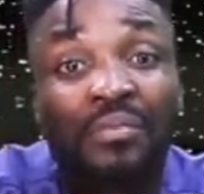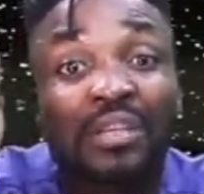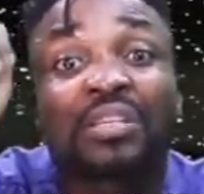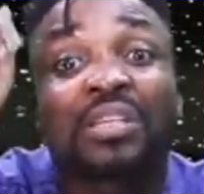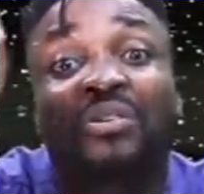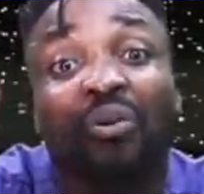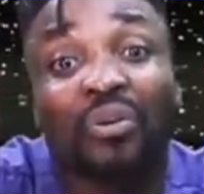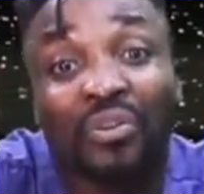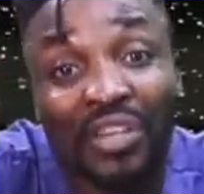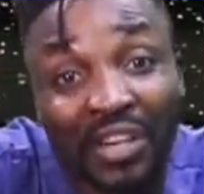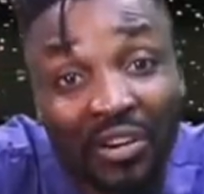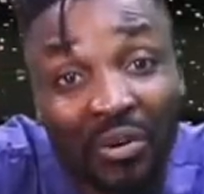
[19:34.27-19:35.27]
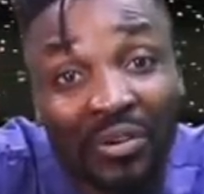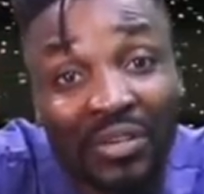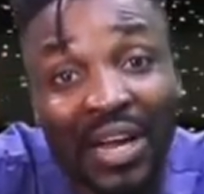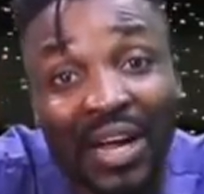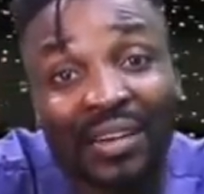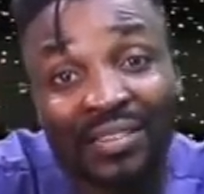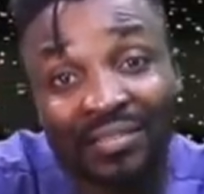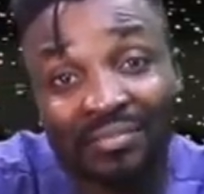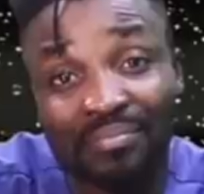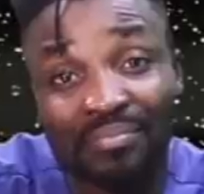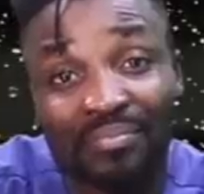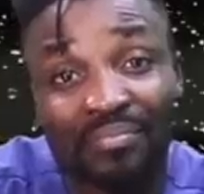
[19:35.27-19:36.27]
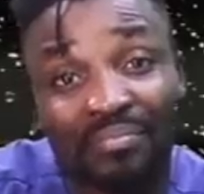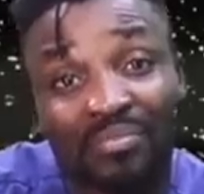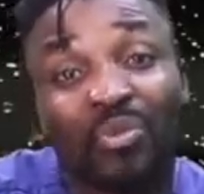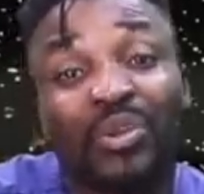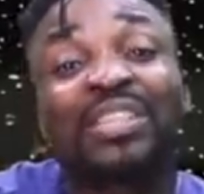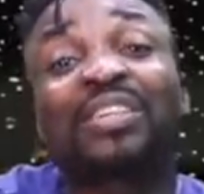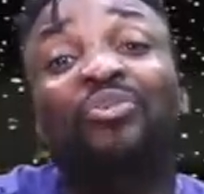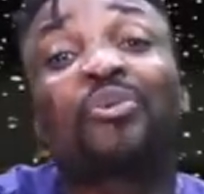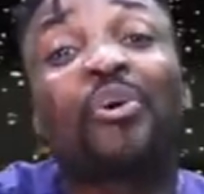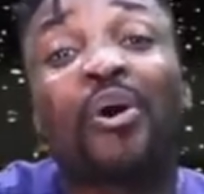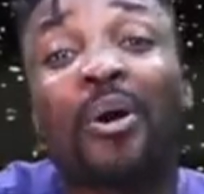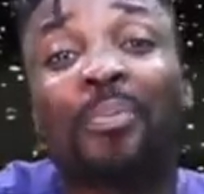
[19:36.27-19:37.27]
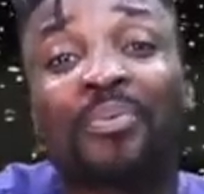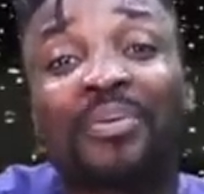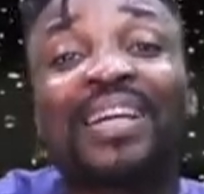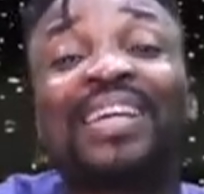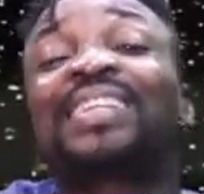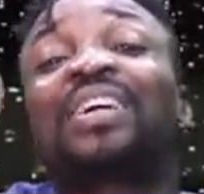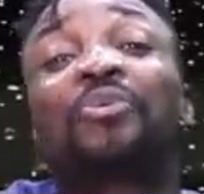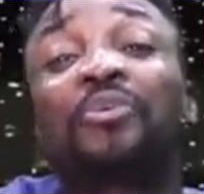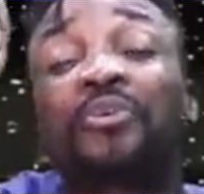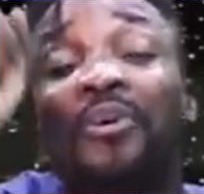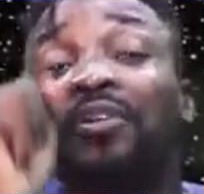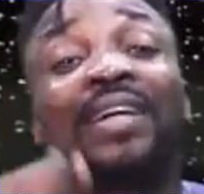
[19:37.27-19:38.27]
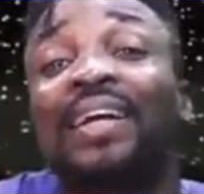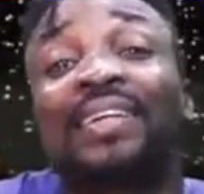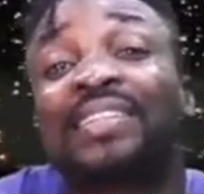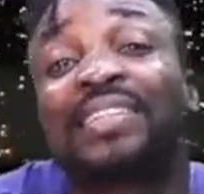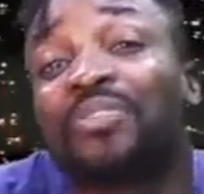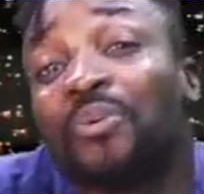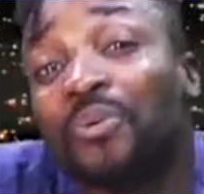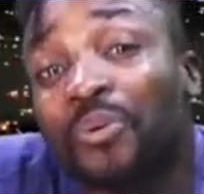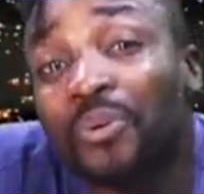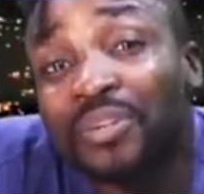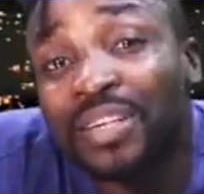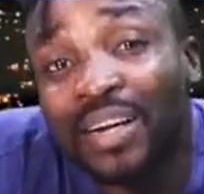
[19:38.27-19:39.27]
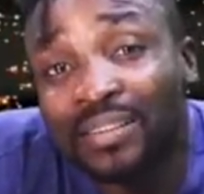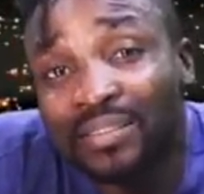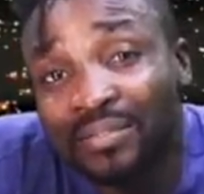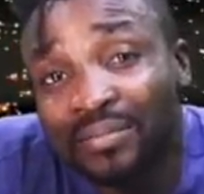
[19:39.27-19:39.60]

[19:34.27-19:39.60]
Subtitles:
Did he not get come down? Would he go up? Where they say go come down? Did he not come down?